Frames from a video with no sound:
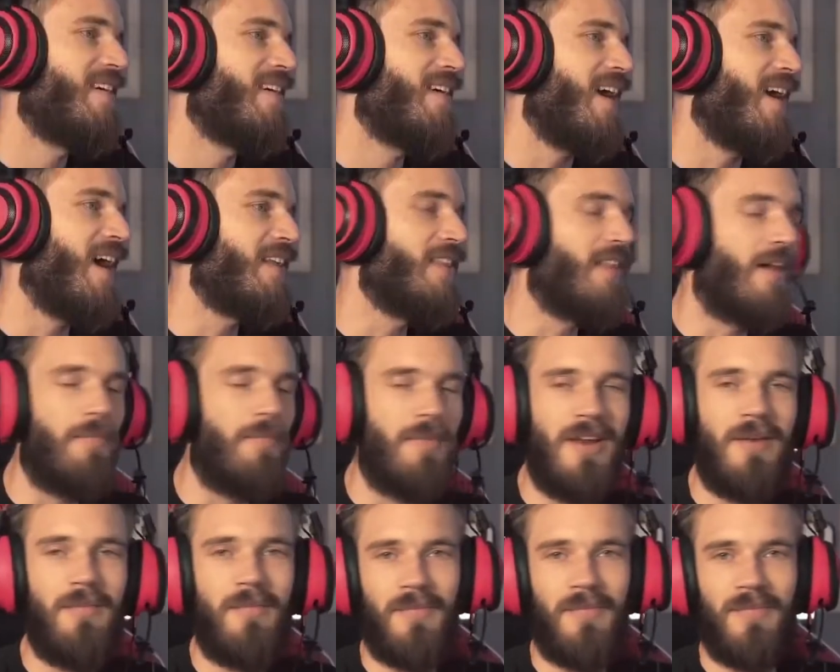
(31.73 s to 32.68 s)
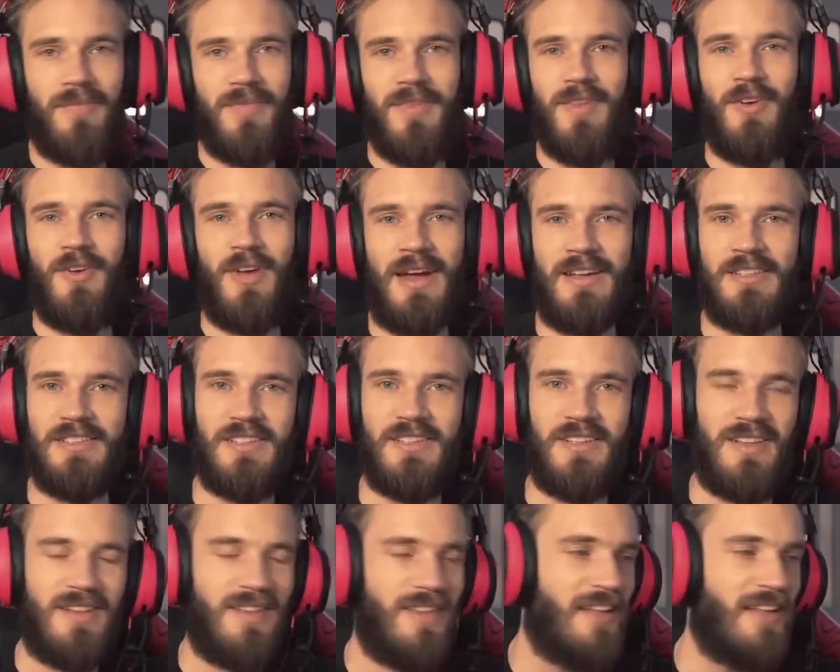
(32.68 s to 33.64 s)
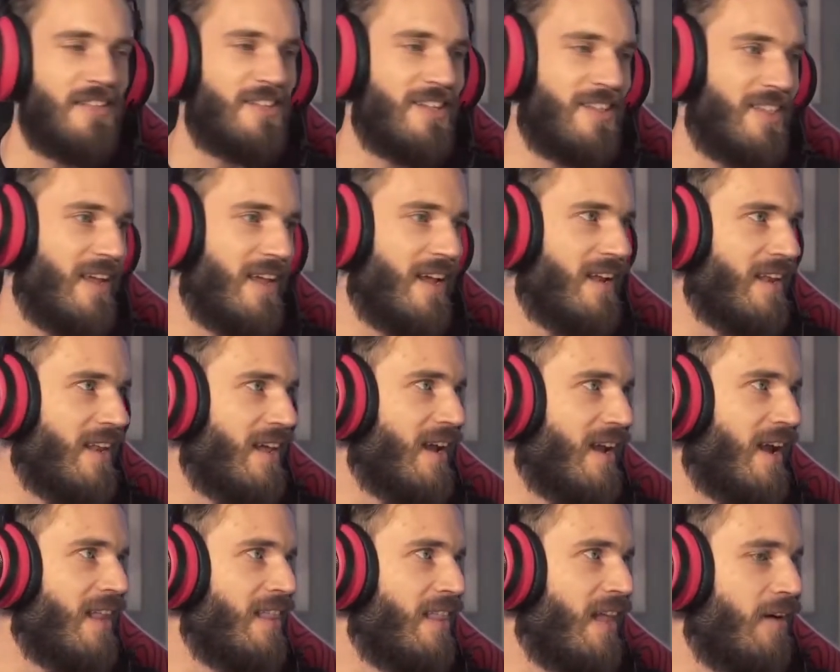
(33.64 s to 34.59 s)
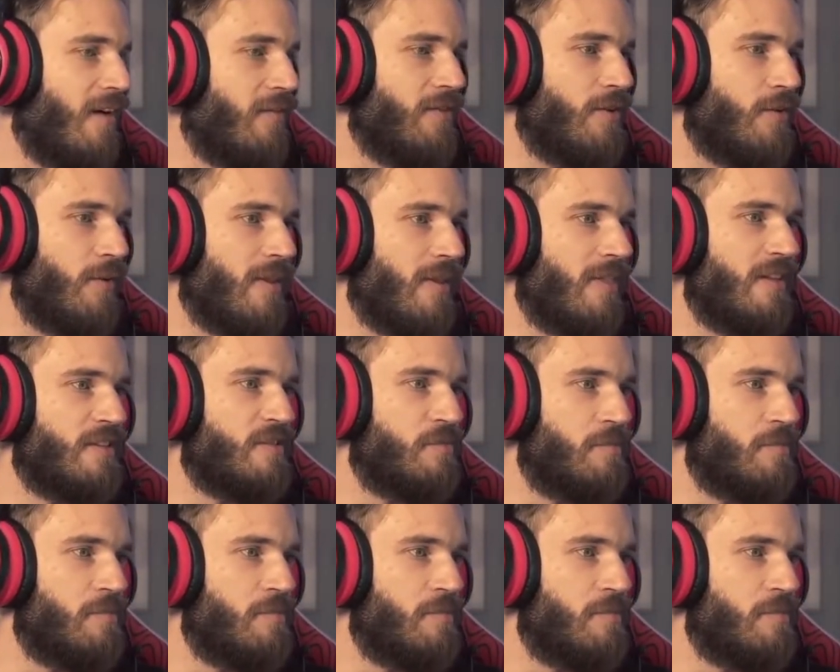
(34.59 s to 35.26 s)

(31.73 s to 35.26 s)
I love meeting you guys. That's the thing. Like, I love doing these